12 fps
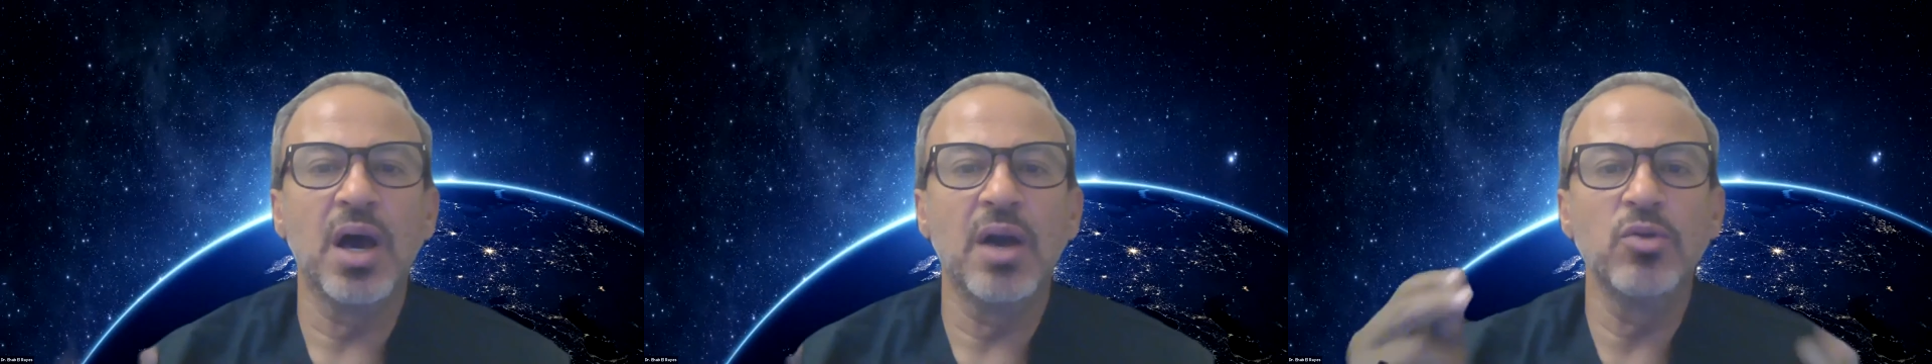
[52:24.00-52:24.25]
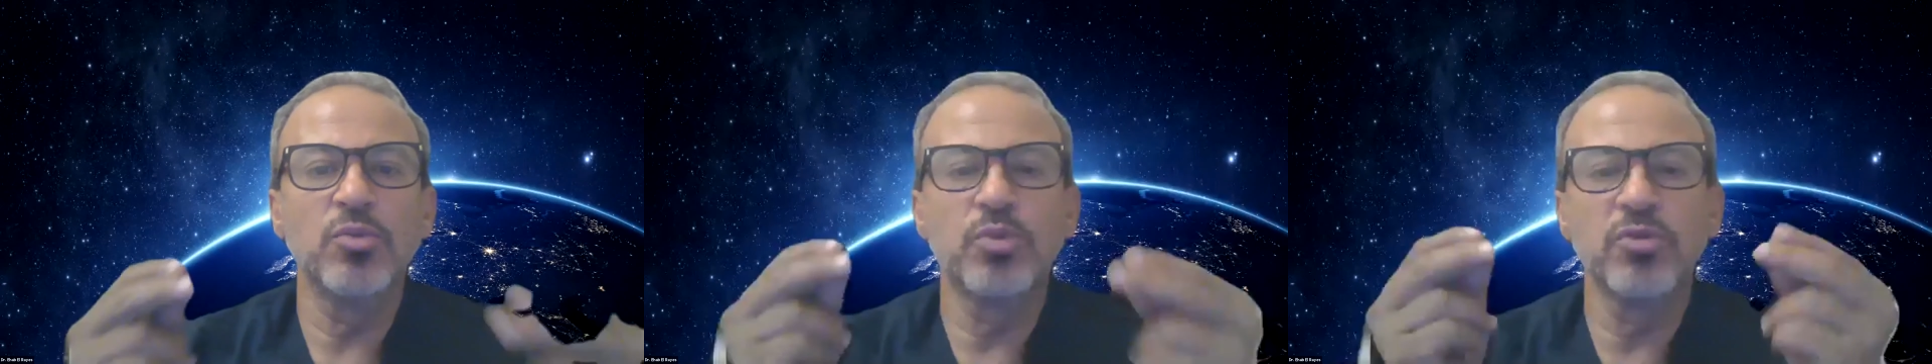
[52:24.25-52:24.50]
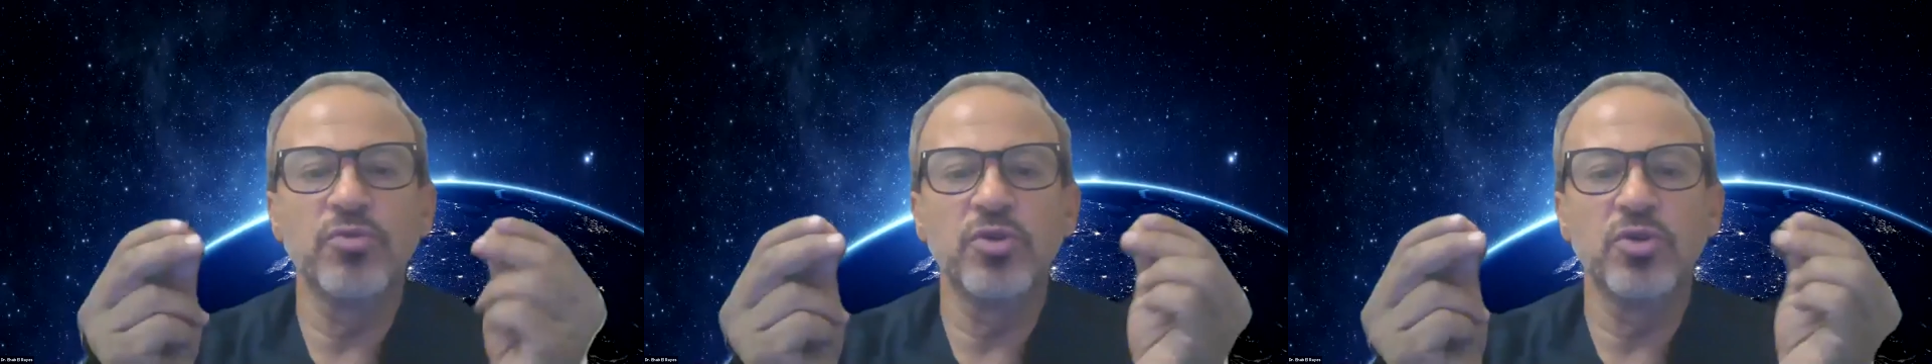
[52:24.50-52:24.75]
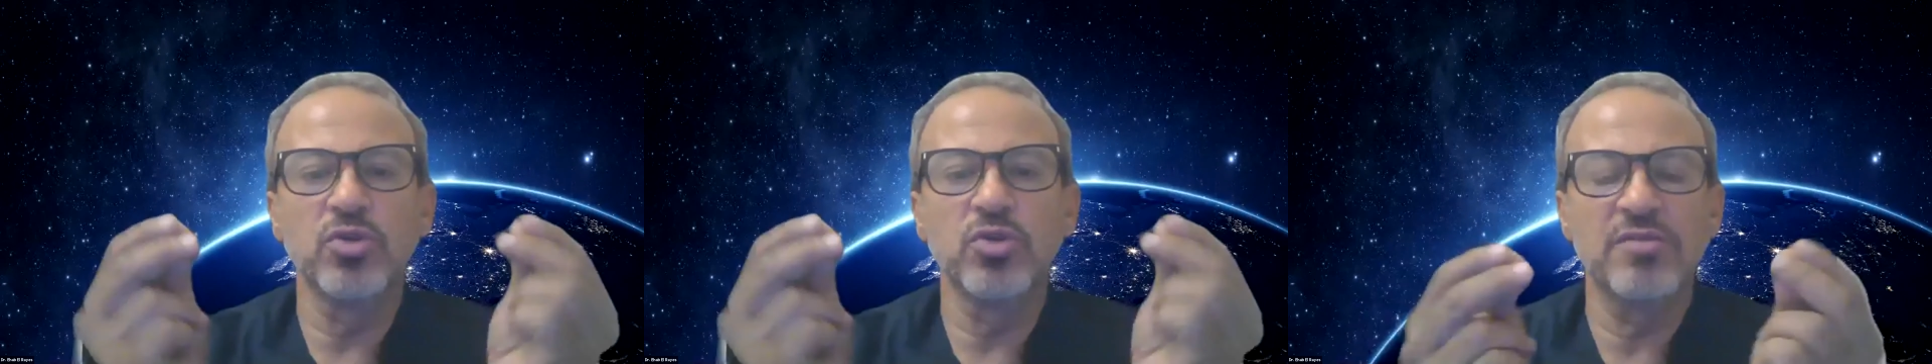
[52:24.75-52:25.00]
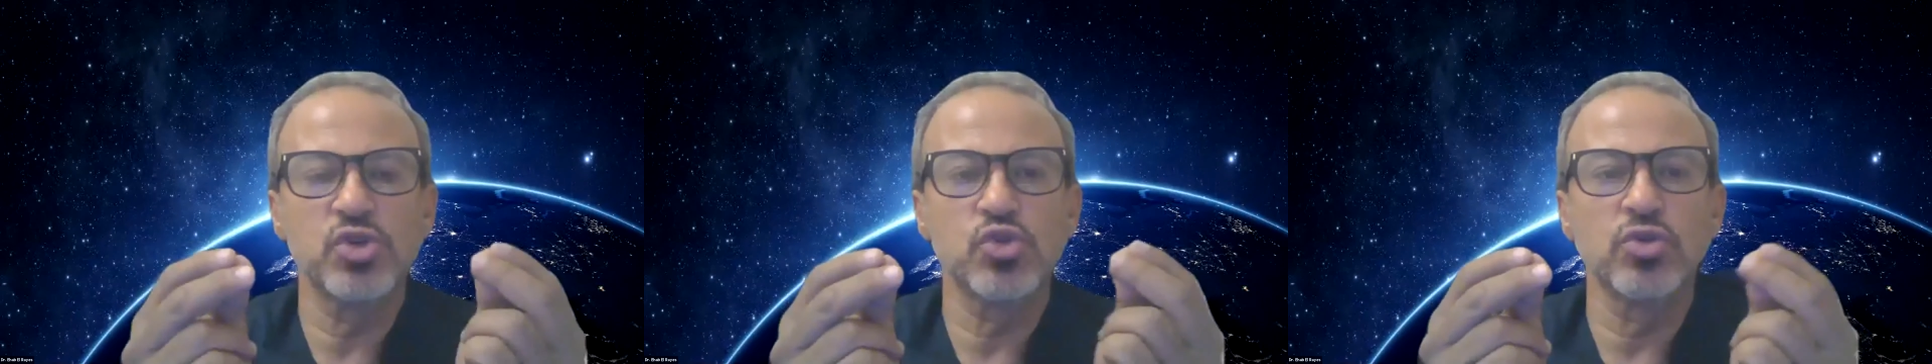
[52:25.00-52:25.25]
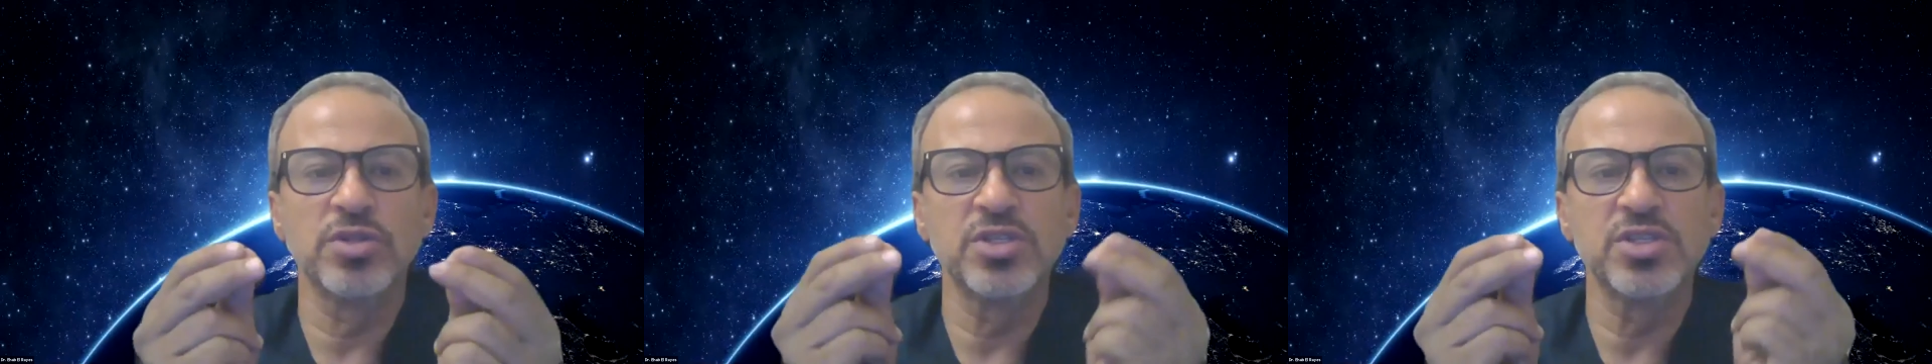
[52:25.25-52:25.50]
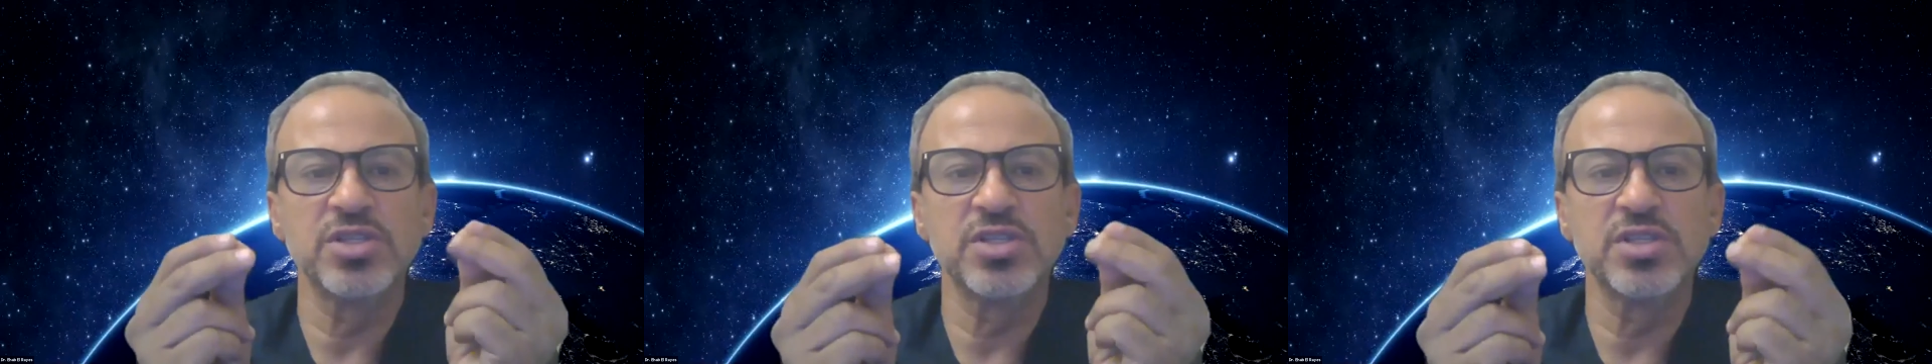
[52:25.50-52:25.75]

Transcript: I would prefer to have a short distance